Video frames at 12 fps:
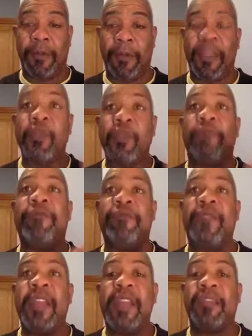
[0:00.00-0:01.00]
You will
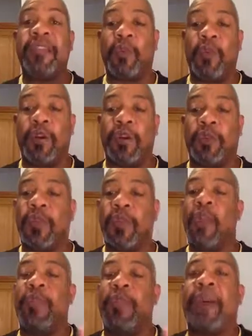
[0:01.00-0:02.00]
feed the world
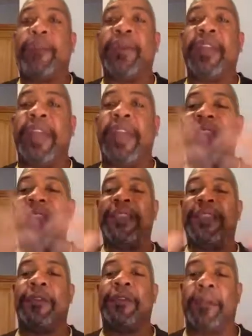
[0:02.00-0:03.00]
without putting
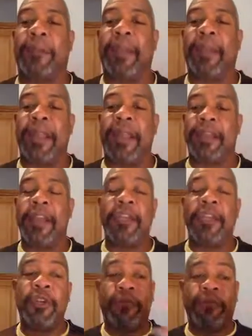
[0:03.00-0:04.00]
anything on their plate.
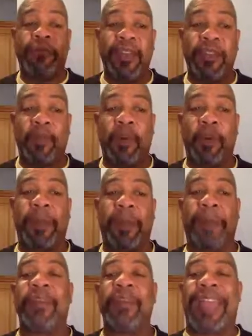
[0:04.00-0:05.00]
You'll feed the world by
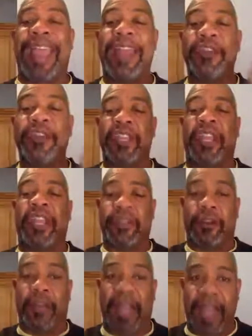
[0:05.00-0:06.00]
putting energy in
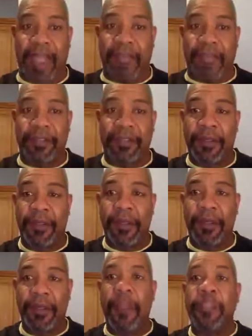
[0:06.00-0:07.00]
their lives.
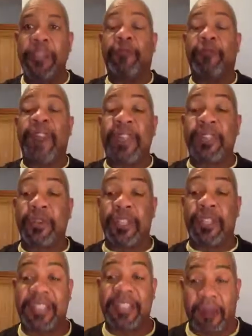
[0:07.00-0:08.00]
You'll feed
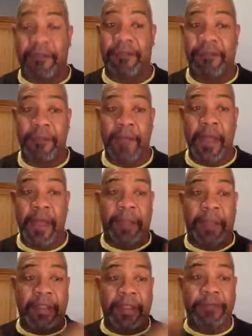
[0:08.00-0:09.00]
yourself
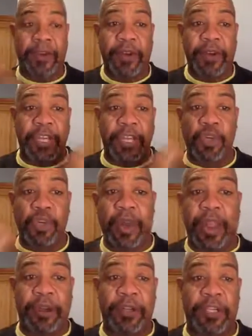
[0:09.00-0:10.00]
by converting your
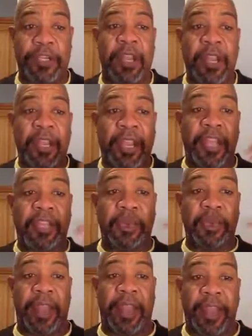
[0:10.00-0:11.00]
energy
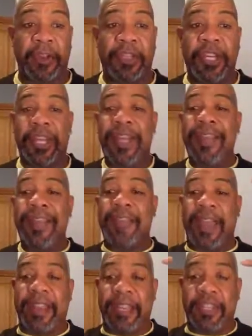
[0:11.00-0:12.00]
into an energy
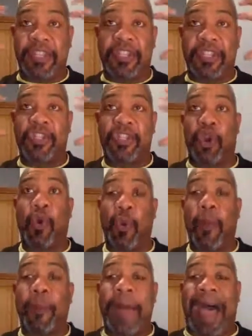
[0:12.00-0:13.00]
that is
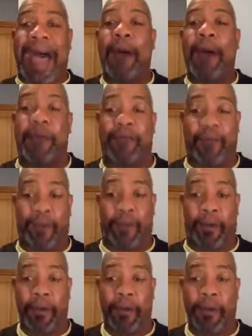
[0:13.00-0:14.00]
so powerful